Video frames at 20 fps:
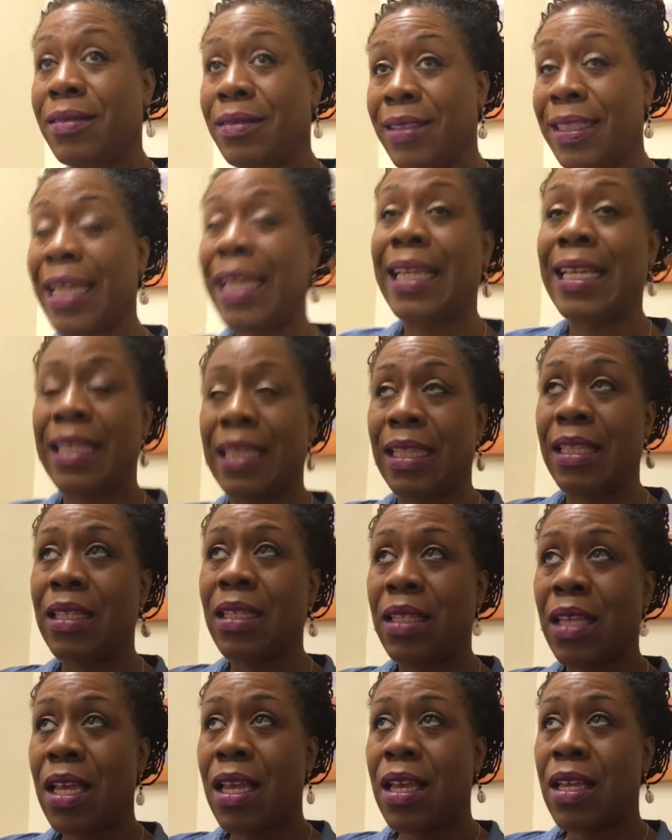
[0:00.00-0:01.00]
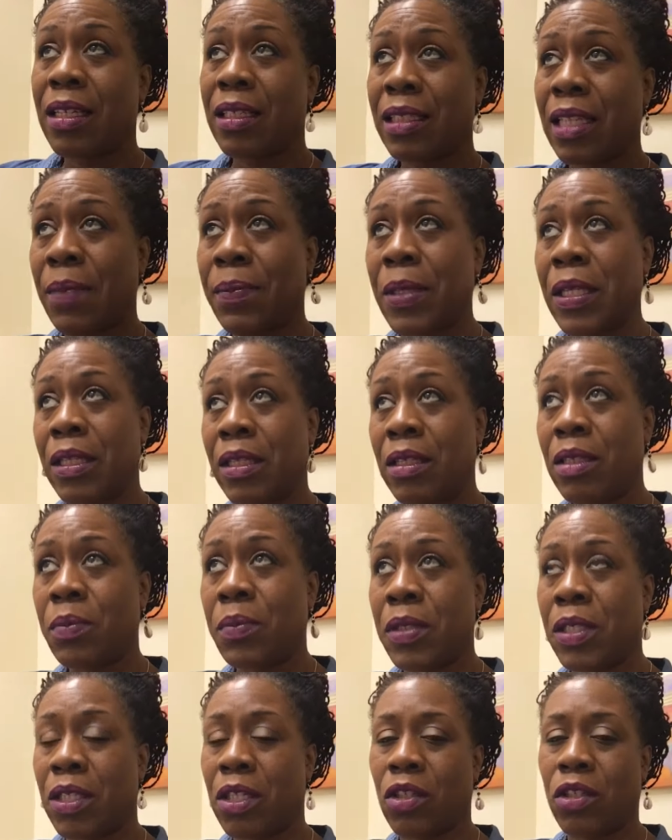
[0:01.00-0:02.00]
taking this, accepting this
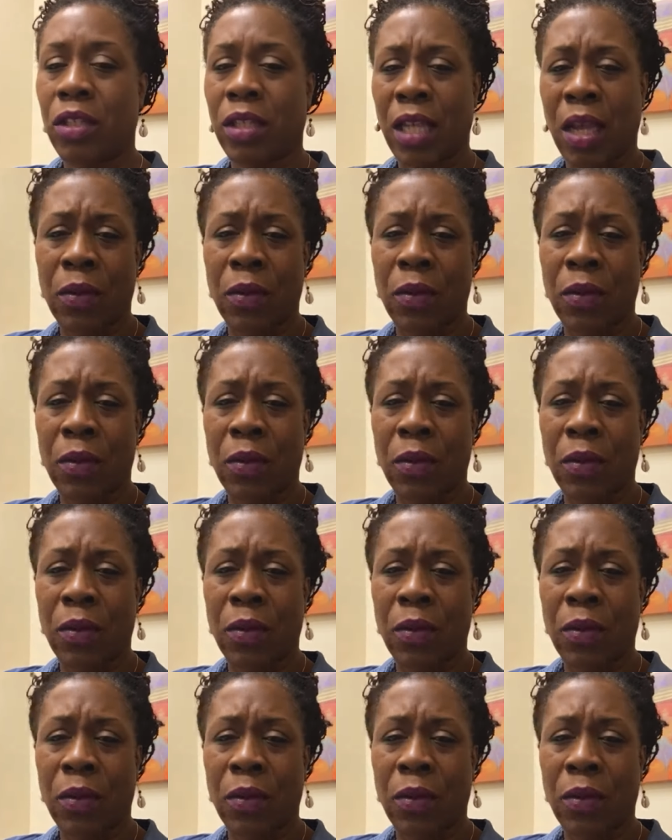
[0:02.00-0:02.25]
position.